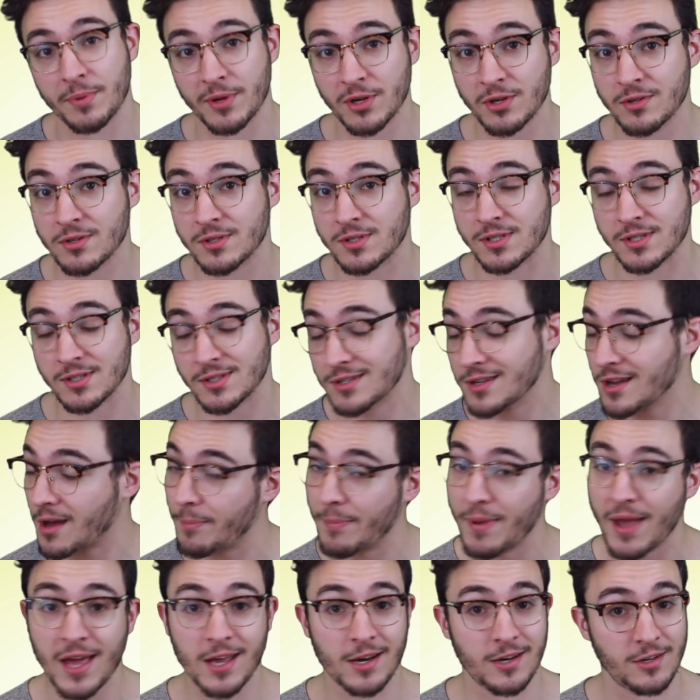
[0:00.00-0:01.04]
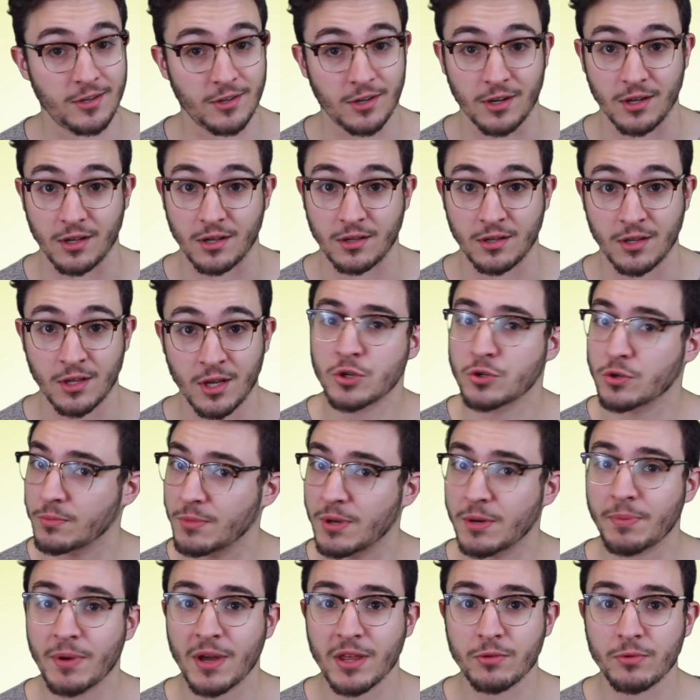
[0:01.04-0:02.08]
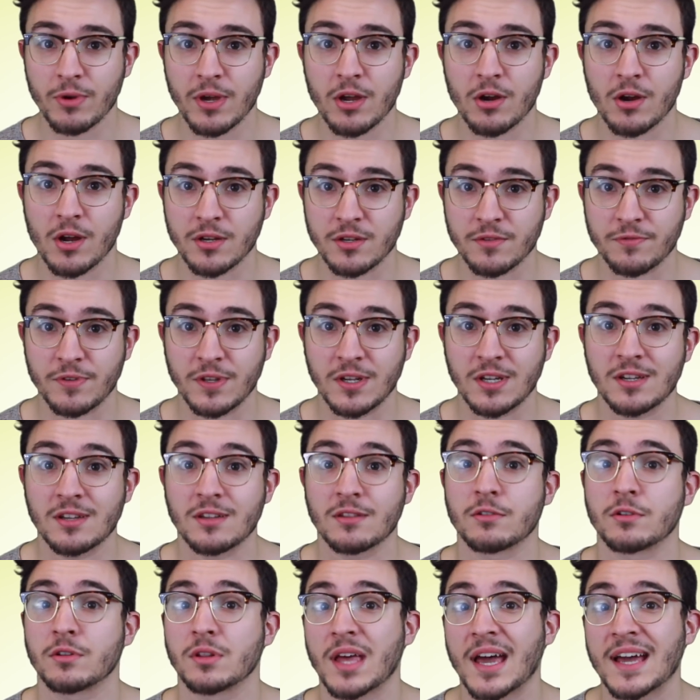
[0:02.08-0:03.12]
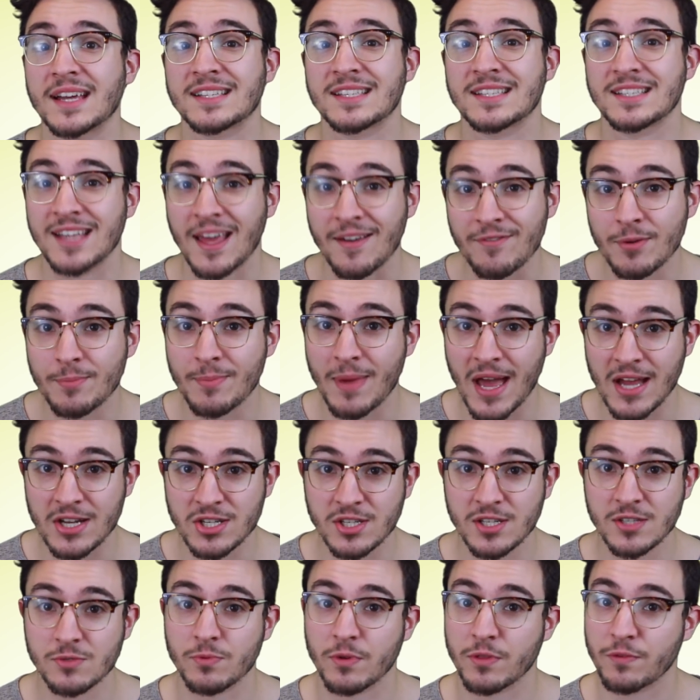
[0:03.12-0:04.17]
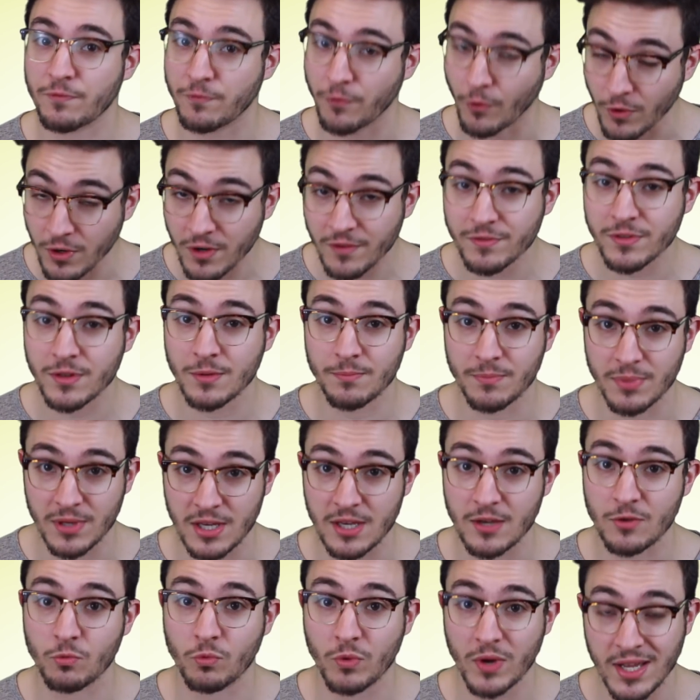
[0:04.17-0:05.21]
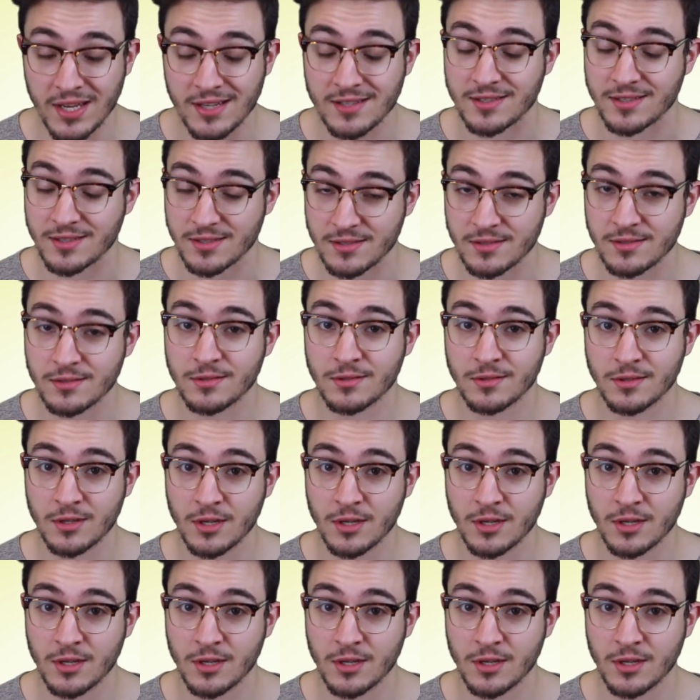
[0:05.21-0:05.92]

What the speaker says: appearances. Not bad at all. Dortmund, by the way, are undefeated in their last 7 matches, with 4 of them being wins.